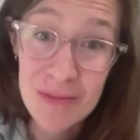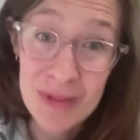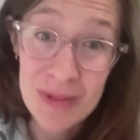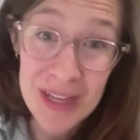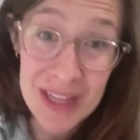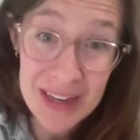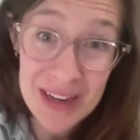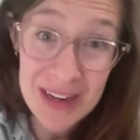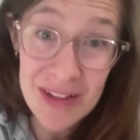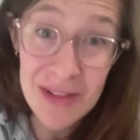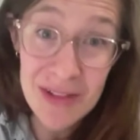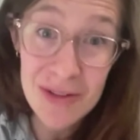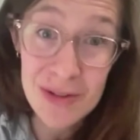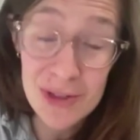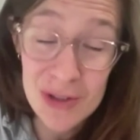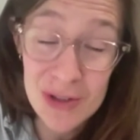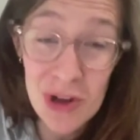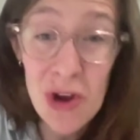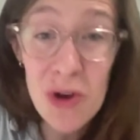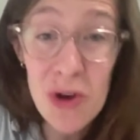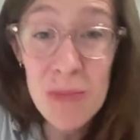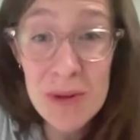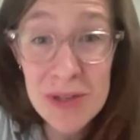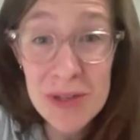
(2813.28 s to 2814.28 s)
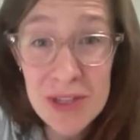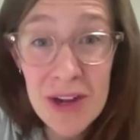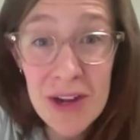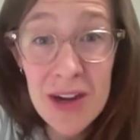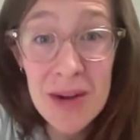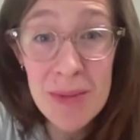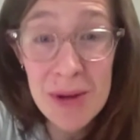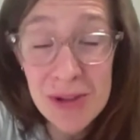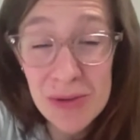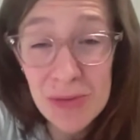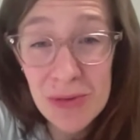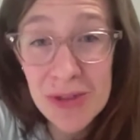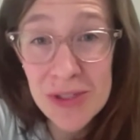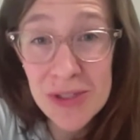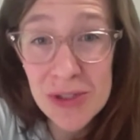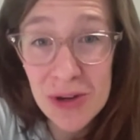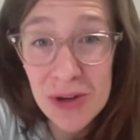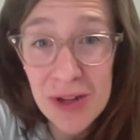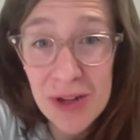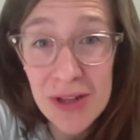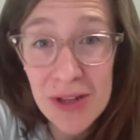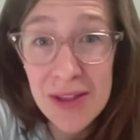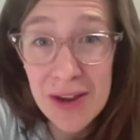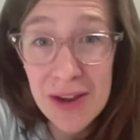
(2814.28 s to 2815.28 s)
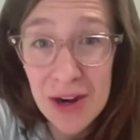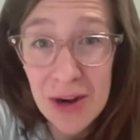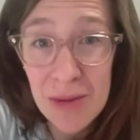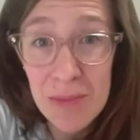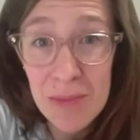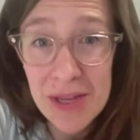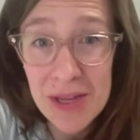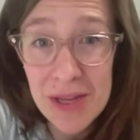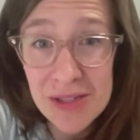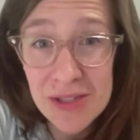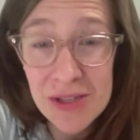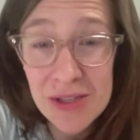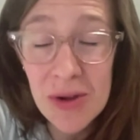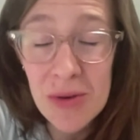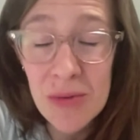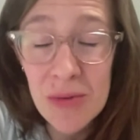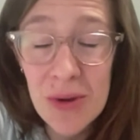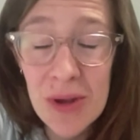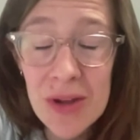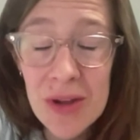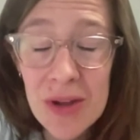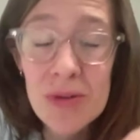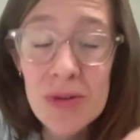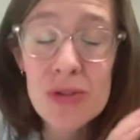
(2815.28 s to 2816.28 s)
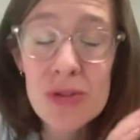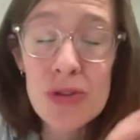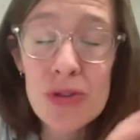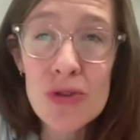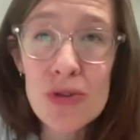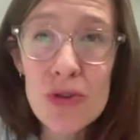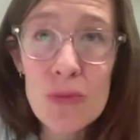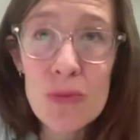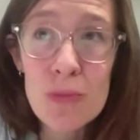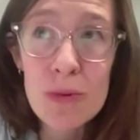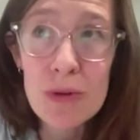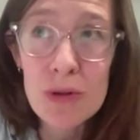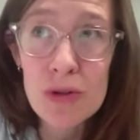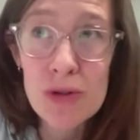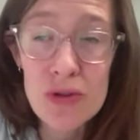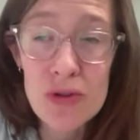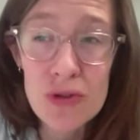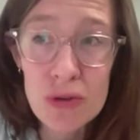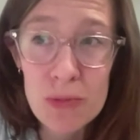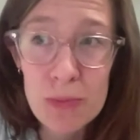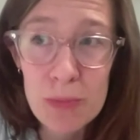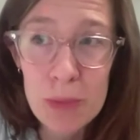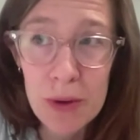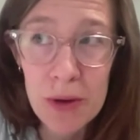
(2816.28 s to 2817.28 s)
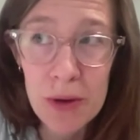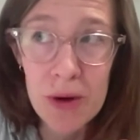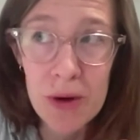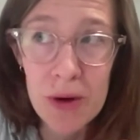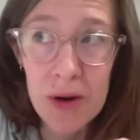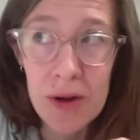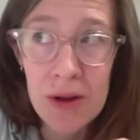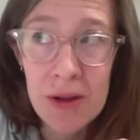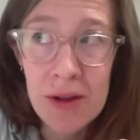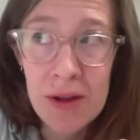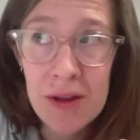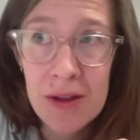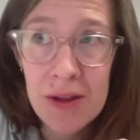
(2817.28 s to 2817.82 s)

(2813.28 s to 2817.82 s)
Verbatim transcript: get another scope and talk about restarting therapy so it, it was super super